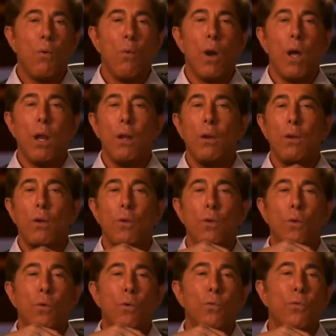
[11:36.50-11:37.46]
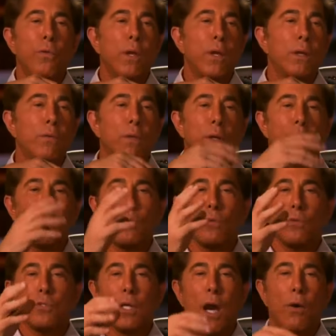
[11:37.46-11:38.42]
when you think that
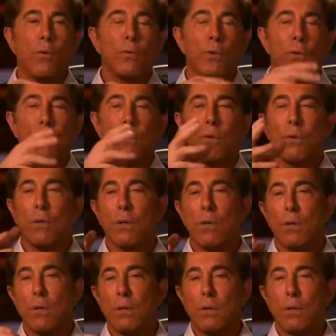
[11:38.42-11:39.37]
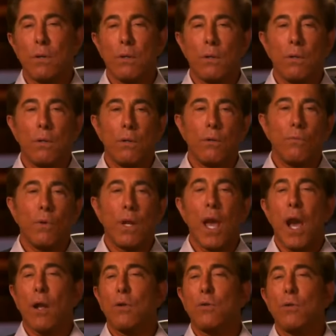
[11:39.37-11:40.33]
you shout and
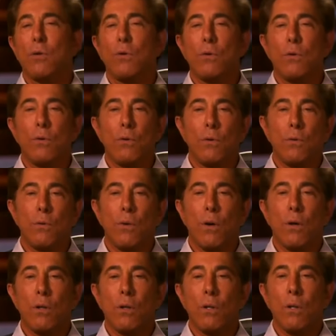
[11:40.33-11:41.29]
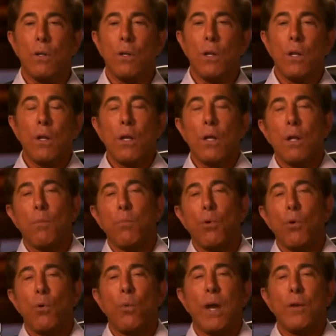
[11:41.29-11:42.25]
react in, in a
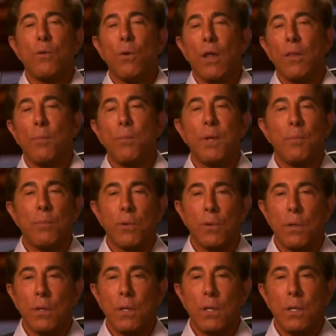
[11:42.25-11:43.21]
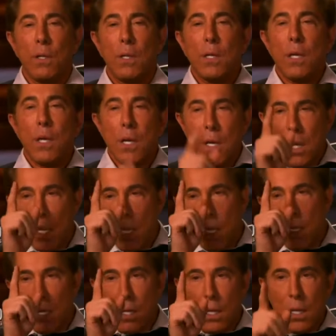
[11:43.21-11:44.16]
poor way to other people,
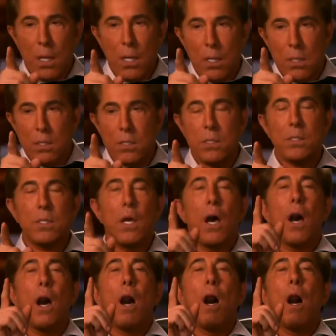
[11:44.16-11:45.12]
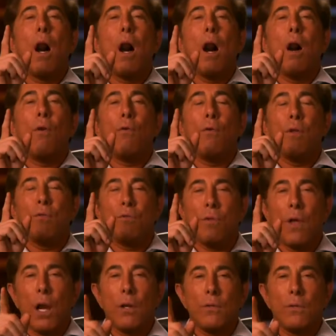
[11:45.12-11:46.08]
it is a
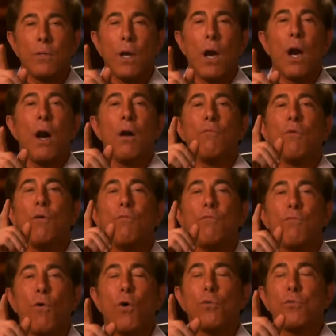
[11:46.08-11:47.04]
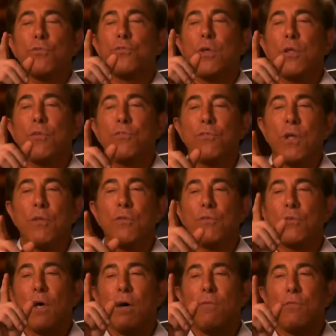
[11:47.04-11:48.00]
result of a false
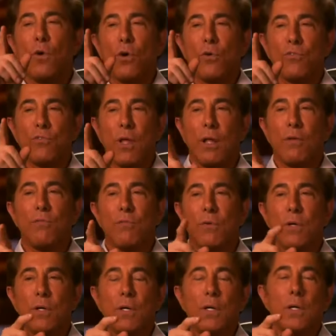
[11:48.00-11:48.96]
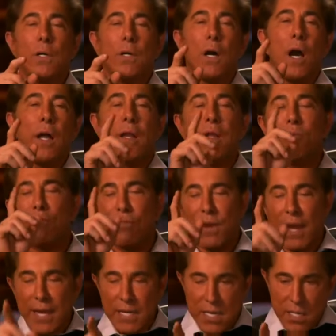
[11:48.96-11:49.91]
sense of yourself, an
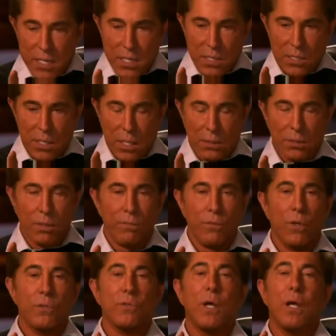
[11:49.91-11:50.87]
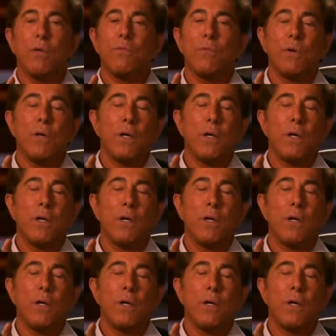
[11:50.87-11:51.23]
inflated sense of yourself